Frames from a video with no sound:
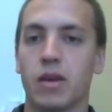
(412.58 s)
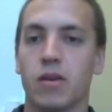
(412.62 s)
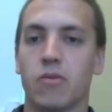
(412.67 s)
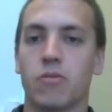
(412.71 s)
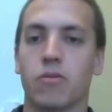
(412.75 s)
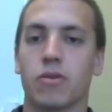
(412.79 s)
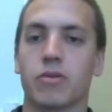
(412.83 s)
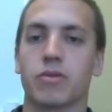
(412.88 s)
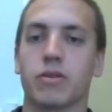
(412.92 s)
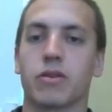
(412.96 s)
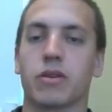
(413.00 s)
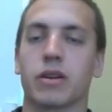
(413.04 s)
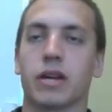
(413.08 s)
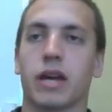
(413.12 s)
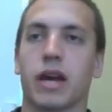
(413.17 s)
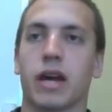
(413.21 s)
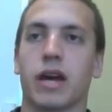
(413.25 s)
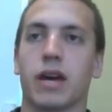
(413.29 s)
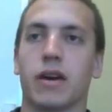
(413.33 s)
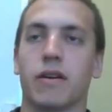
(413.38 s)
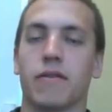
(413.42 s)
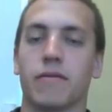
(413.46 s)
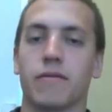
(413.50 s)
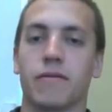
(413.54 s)
where they're going to
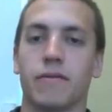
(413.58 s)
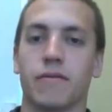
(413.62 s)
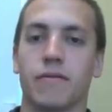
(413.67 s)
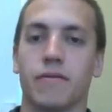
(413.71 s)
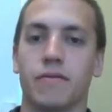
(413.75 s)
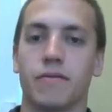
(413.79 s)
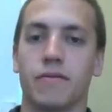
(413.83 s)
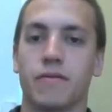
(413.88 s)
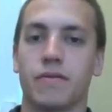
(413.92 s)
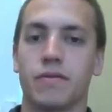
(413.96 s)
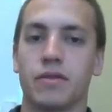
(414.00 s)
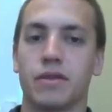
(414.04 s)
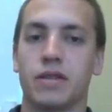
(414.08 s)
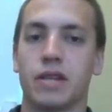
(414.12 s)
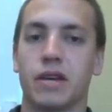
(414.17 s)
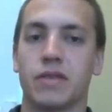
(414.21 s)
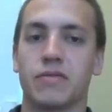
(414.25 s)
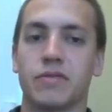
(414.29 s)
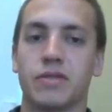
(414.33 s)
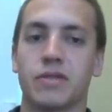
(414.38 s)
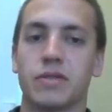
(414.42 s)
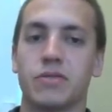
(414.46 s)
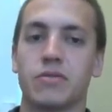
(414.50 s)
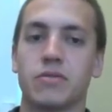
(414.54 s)
have deaf
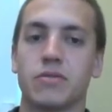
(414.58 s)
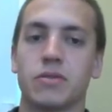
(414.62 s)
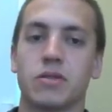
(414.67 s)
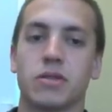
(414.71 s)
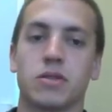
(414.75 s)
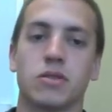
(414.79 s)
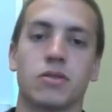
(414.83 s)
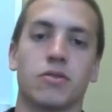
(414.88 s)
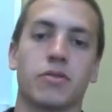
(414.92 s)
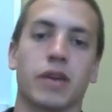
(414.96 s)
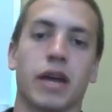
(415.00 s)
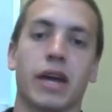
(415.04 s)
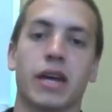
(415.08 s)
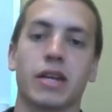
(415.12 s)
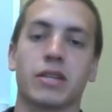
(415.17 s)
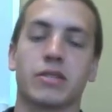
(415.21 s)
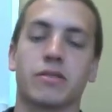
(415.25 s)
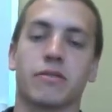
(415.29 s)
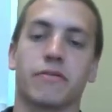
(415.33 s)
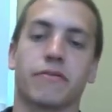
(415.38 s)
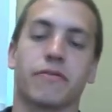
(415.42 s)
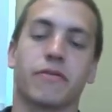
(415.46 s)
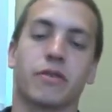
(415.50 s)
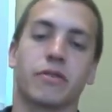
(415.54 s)
students learn
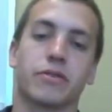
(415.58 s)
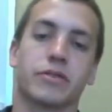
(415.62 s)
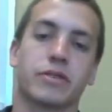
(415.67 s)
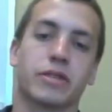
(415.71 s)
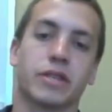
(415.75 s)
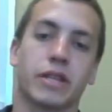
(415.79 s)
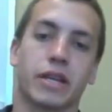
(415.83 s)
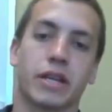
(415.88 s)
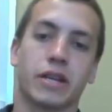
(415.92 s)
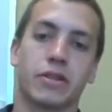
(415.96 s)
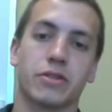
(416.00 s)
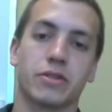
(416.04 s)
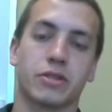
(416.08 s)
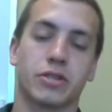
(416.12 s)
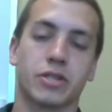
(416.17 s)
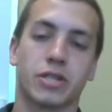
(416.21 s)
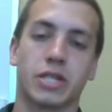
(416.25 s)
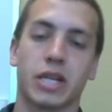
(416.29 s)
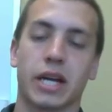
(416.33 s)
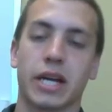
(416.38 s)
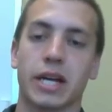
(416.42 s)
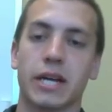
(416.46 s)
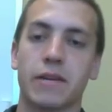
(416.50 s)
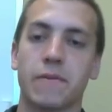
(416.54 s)
ASL first and English
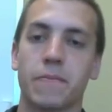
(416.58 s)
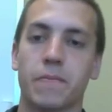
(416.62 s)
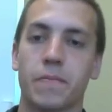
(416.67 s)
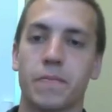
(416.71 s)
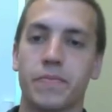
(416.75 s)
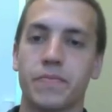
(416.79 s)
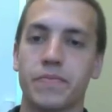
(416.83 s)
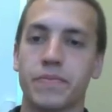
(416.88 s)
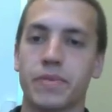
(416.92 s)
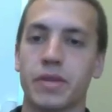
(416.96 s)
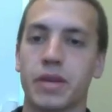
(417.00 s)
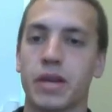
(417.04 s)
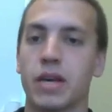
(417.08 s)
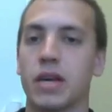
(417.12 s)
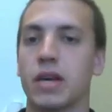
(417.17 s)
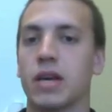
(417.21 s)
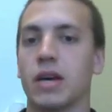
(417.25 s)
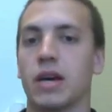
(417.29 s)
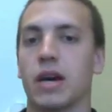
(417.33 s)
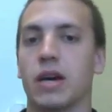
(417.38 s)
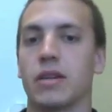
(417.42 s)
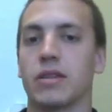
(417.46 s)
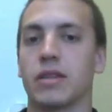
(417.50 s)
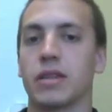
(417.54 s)
second,
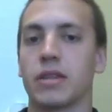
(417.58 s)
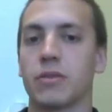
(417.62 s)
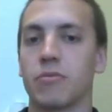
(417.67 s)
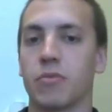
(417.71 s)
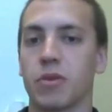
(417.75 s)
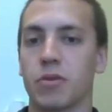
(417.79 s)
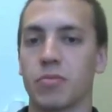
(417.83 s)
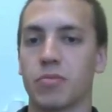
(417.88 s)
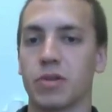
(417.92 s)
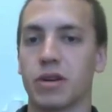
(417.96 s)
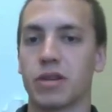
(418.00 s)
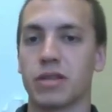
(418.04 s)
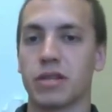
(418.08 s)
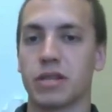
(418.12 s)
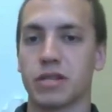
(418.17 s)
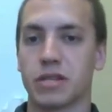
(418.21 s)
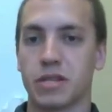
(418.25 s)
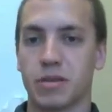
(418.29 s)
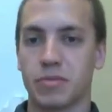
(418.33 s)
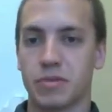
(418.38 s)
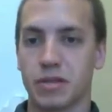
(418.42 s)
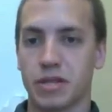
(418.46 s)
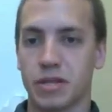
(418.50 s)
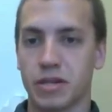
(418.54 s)
and then they want to bring this
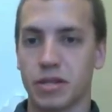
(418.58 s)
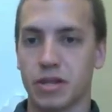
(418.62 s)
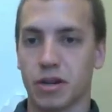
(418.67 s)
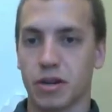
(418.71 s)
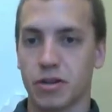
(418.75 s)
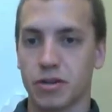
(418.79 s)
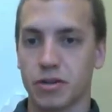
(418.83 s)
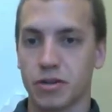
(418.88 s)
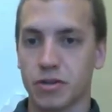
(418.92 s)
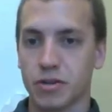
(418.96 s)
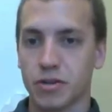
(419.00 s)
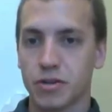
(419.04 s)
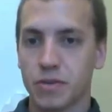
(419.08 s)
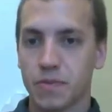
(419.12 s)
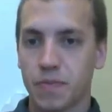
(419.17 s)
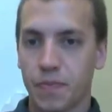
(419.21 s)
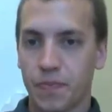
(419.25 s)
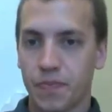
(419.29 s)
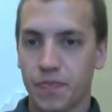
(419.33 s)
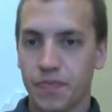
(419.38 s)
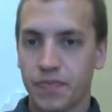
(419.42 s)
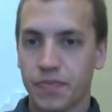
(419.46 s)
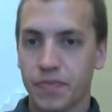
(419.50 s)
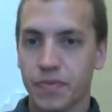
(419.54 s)
up to the doctors.
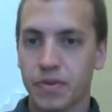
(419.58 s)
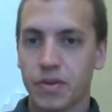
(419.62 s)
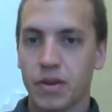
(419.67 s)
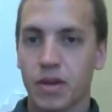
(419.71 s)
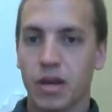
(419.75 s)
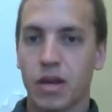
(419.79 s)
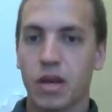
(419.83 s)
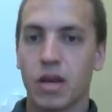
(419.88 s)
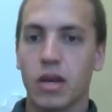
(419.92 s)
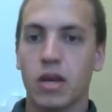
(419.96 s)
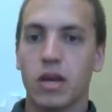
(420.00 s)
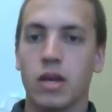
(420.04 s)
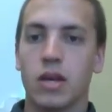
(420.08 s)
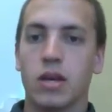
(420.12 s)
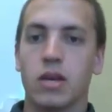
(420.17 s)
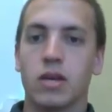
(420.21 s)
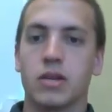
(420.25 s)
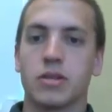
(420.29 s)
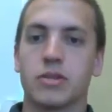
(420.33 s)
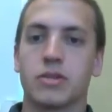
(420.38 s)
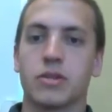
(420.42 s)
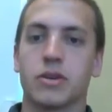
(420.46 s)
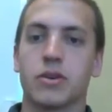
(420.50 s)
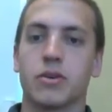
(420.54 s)

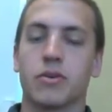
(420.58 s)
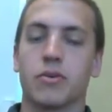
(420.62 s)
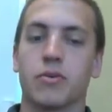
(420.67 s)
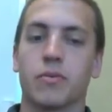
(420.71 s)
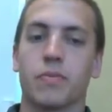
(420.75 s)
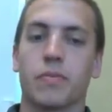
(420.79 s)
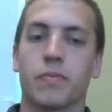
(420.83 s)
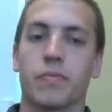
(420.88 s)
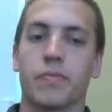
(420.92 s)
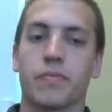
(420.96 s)
So